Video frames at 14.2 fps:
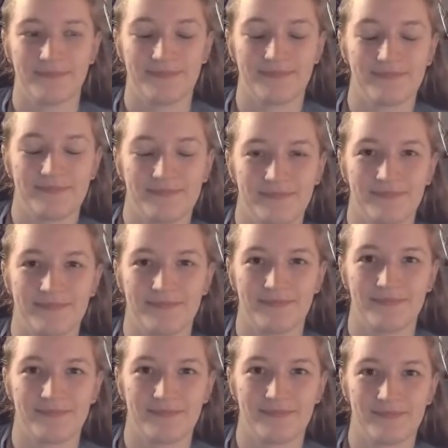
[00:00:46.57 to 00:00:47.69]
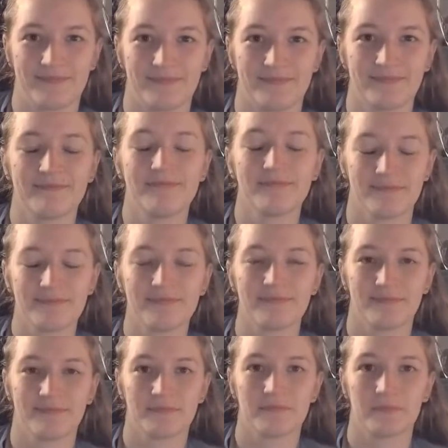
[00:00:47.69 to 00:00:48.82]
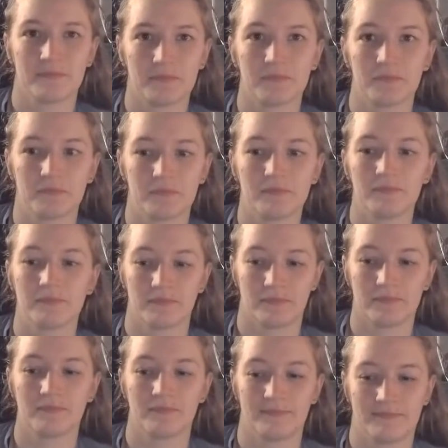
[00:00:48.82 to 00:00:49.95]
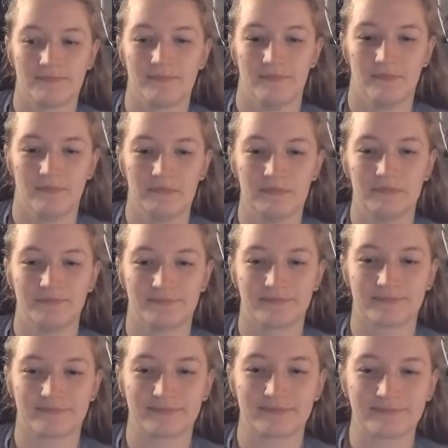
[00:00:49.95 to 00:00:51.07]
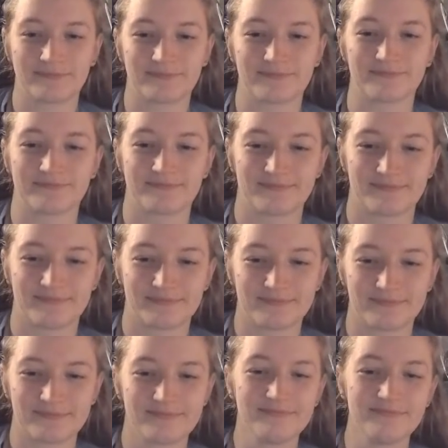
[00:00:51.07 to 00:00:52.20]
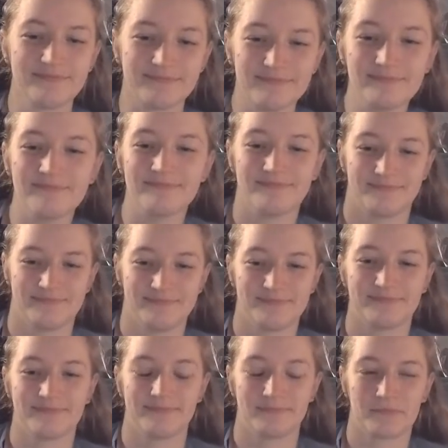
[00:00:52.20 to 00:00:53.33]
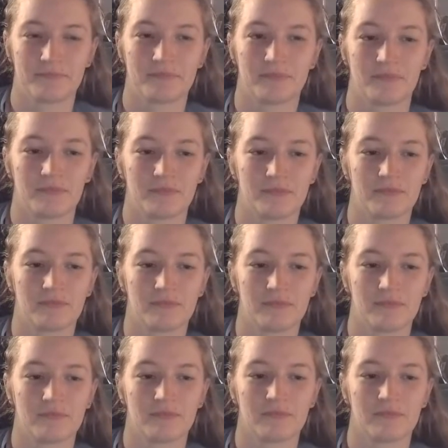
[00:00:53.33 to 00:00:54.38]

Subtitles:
No words are spoken by the person on screen.